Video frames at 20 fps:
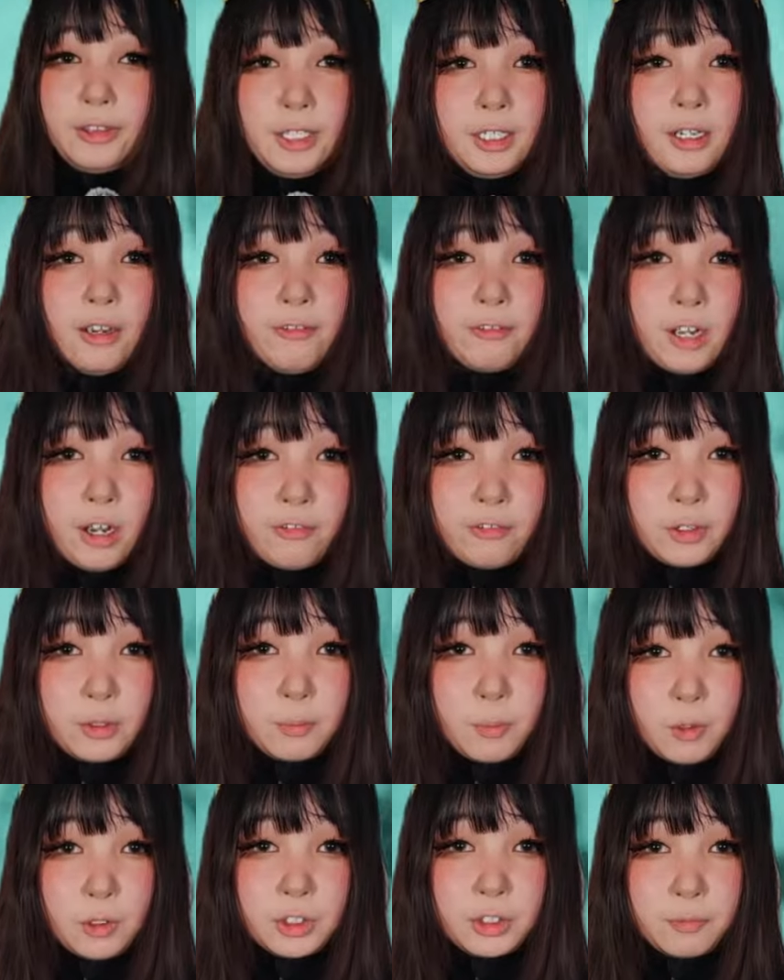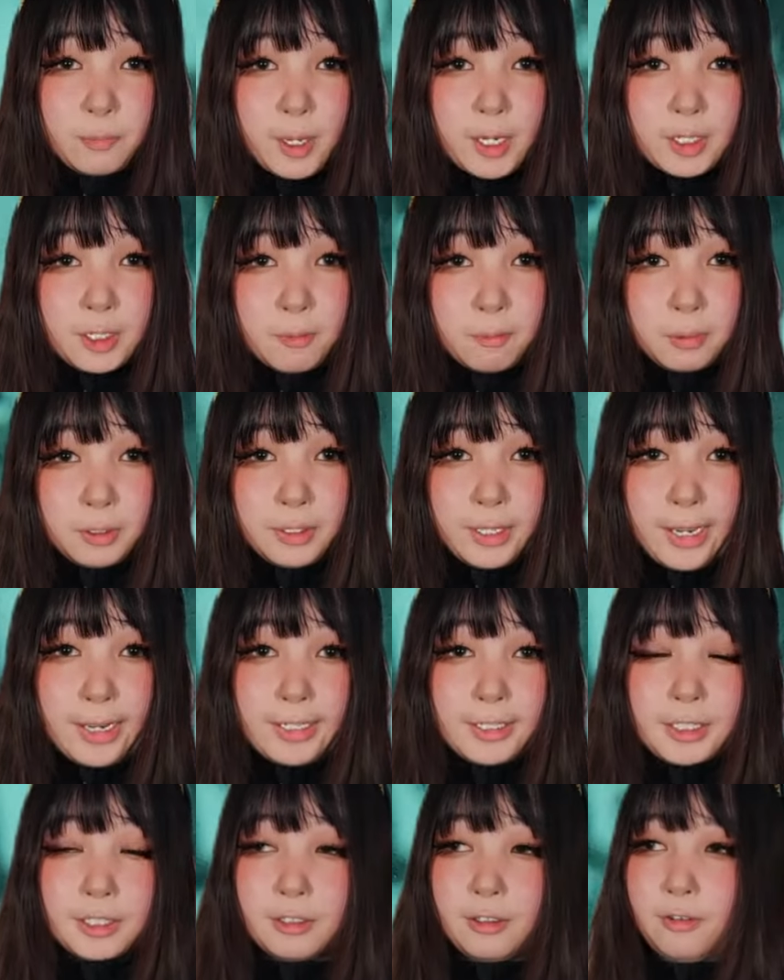think I've covered most of my
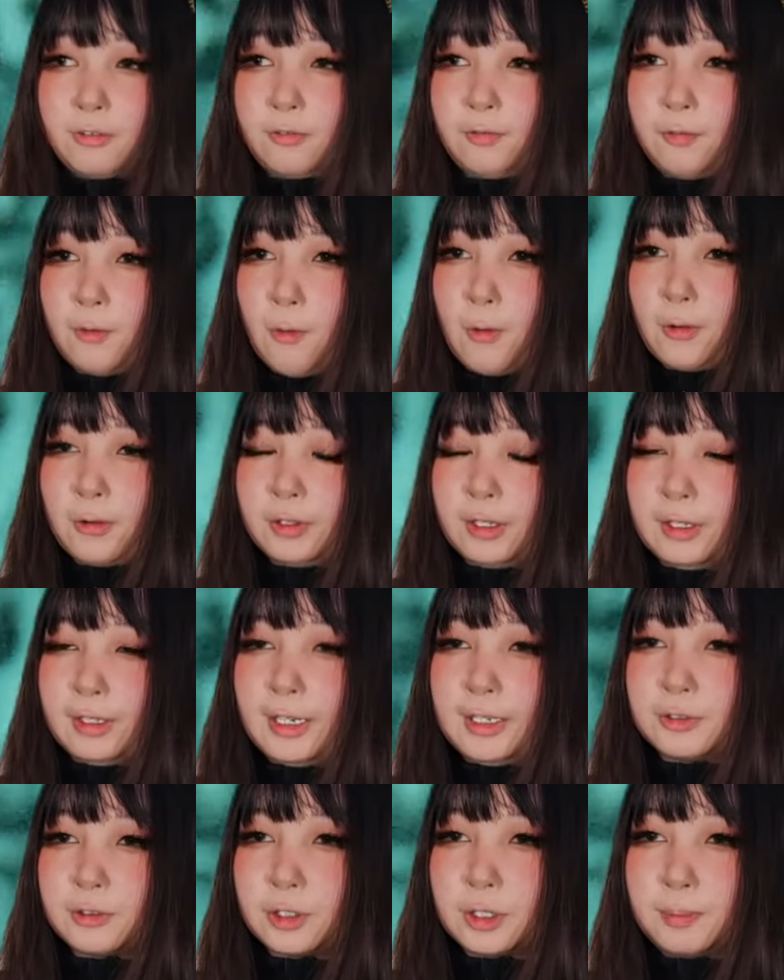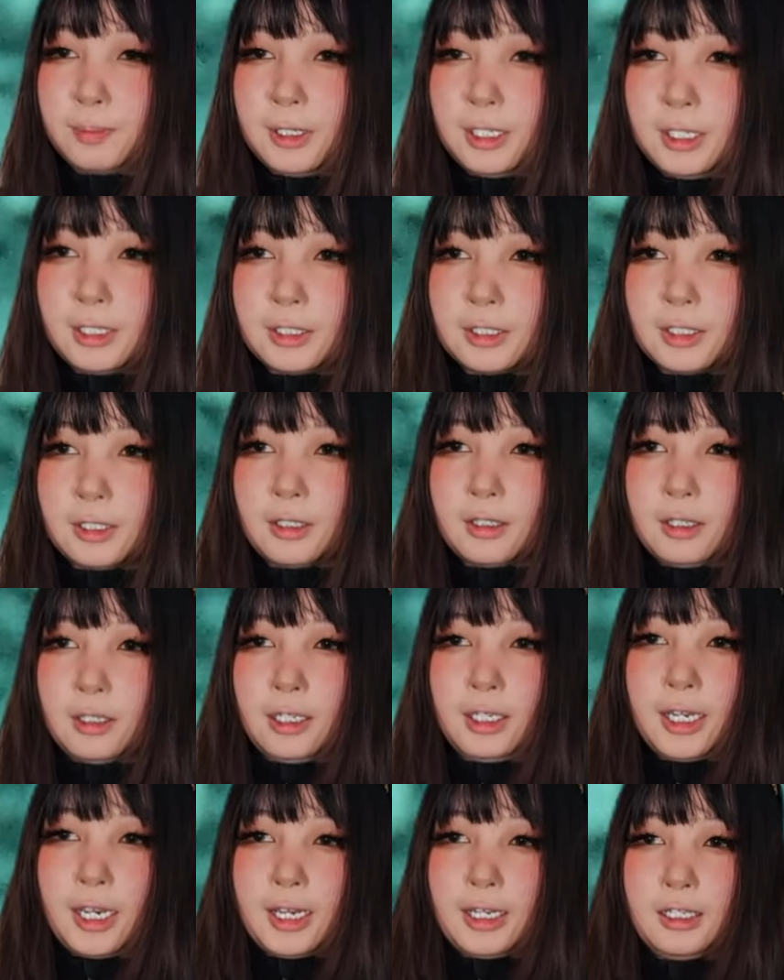complaints for the Laserspeeds.
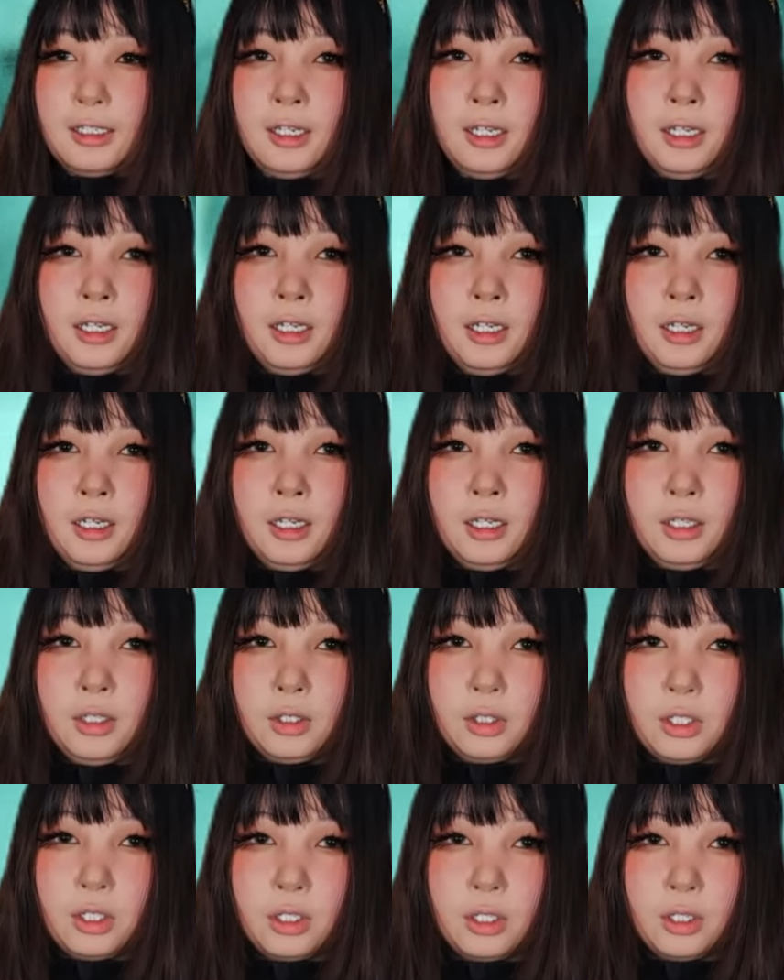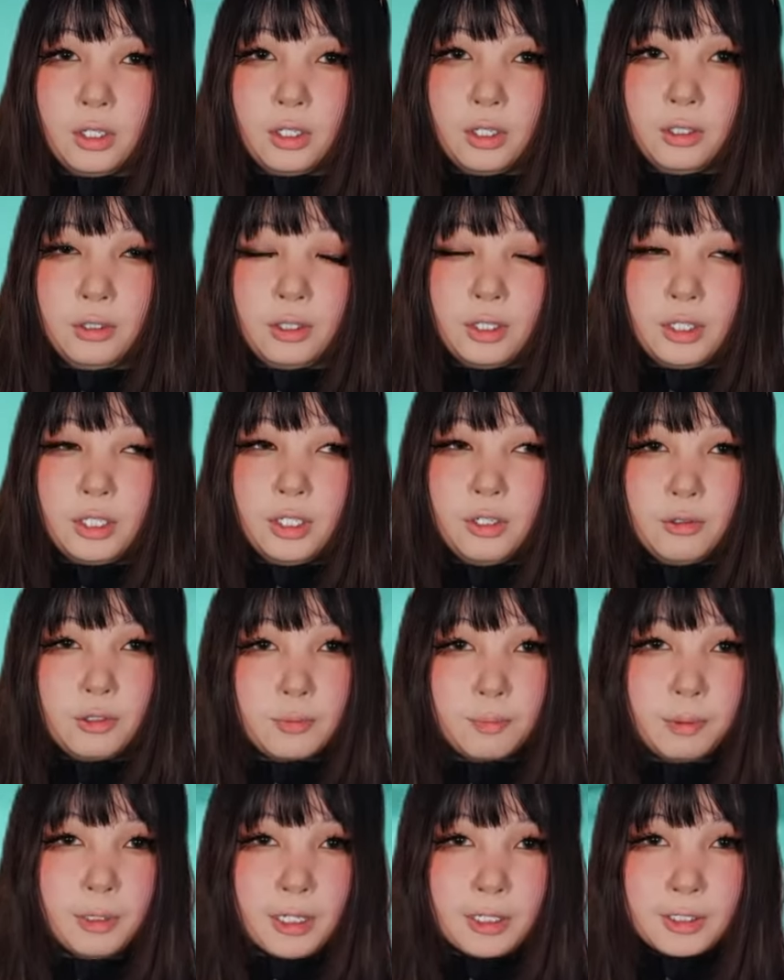Again, the
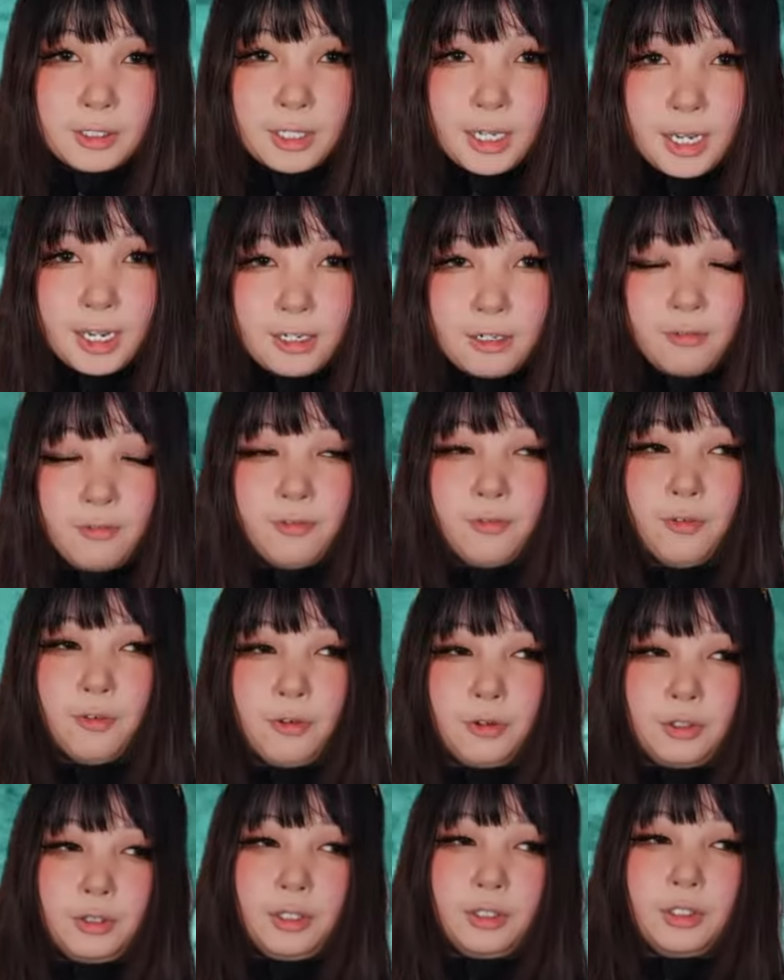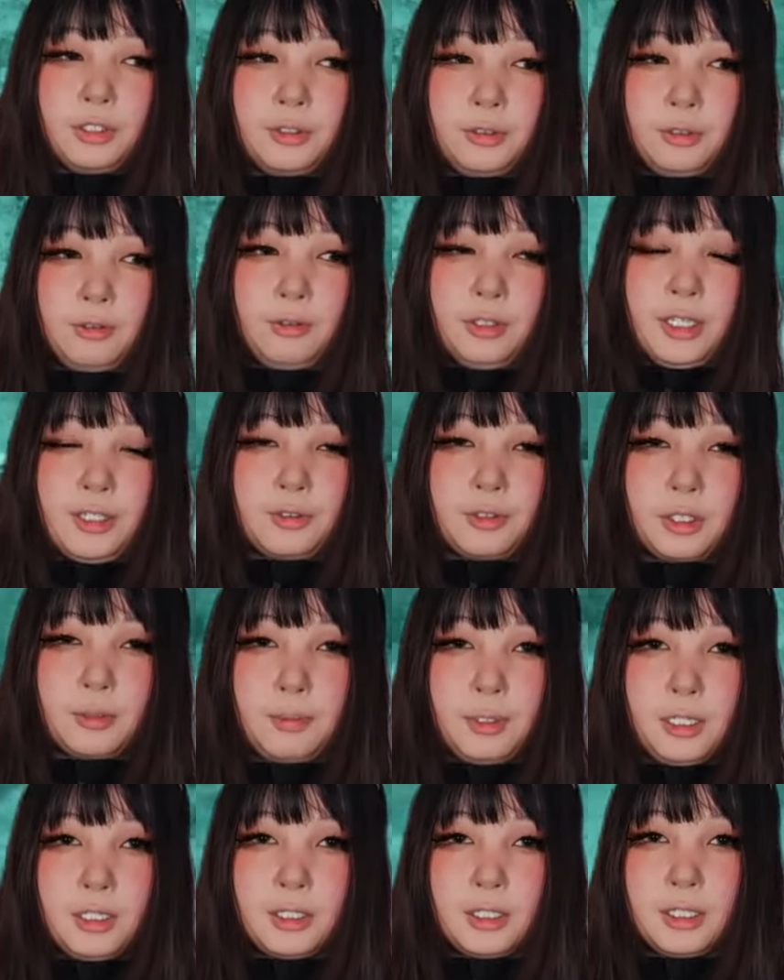huge plus side for the two
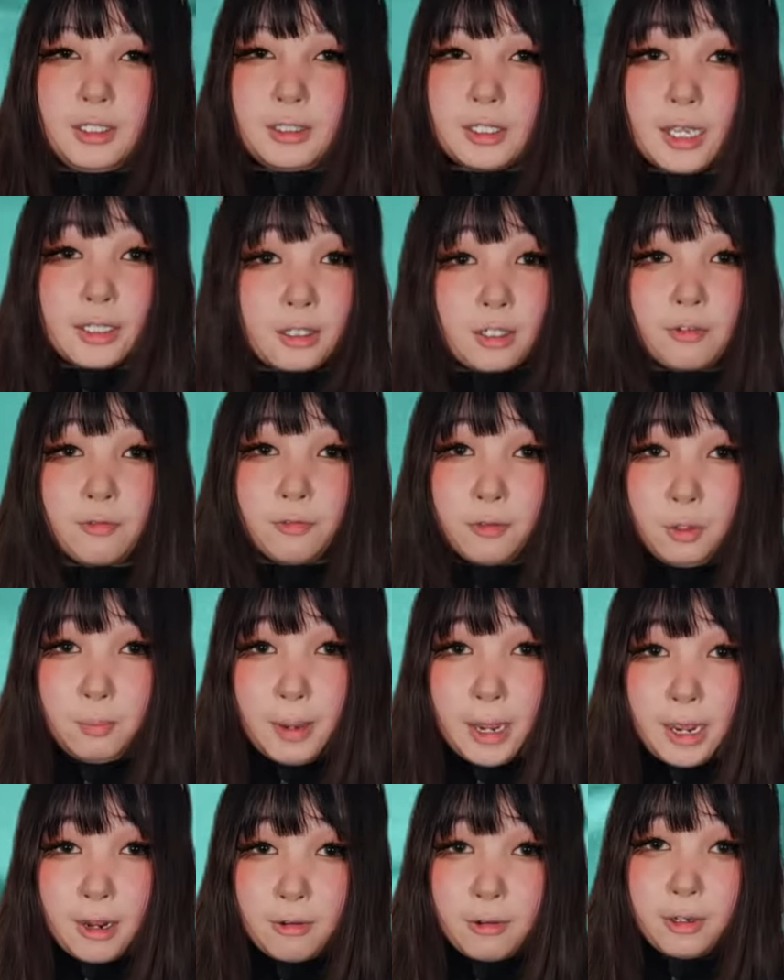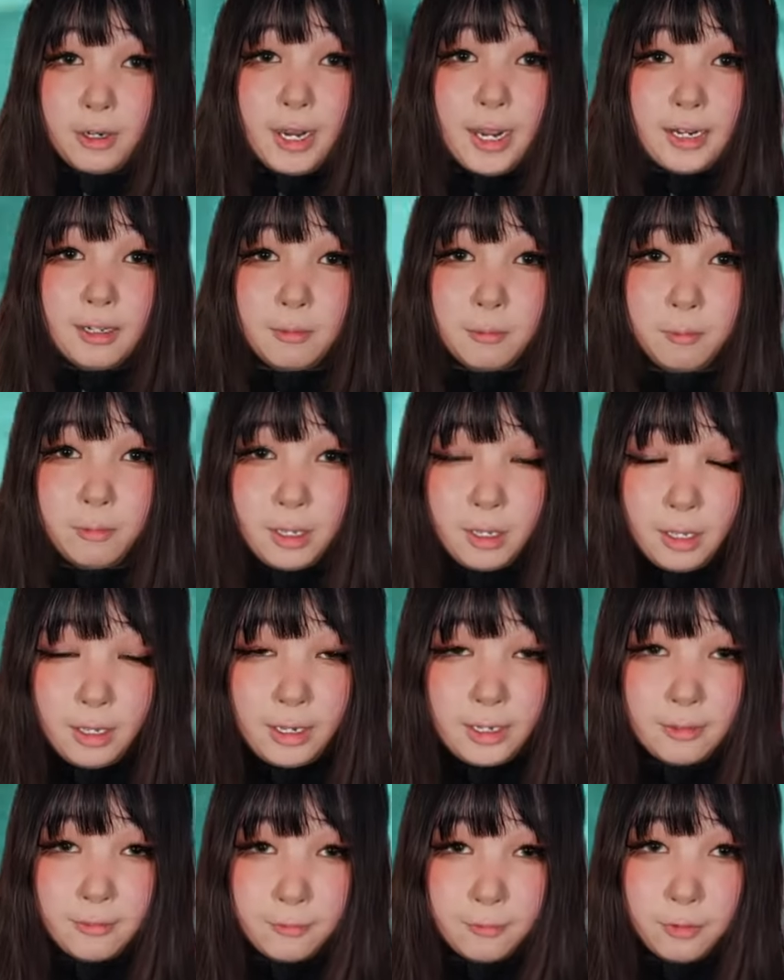Laserspeeds is that they're full power and
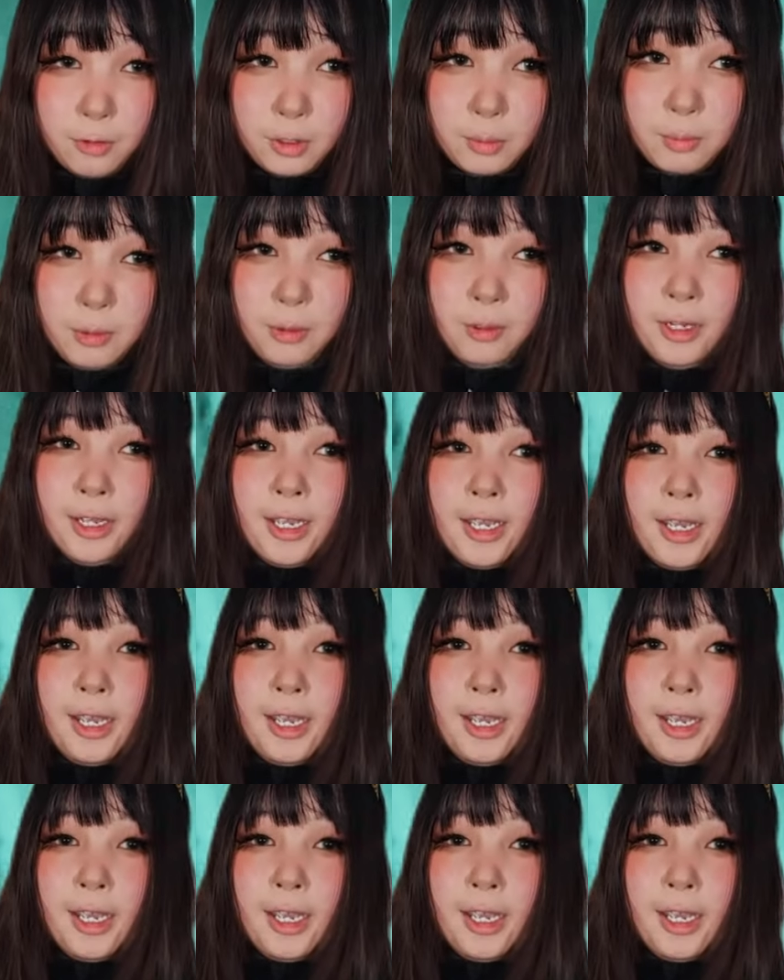affordable.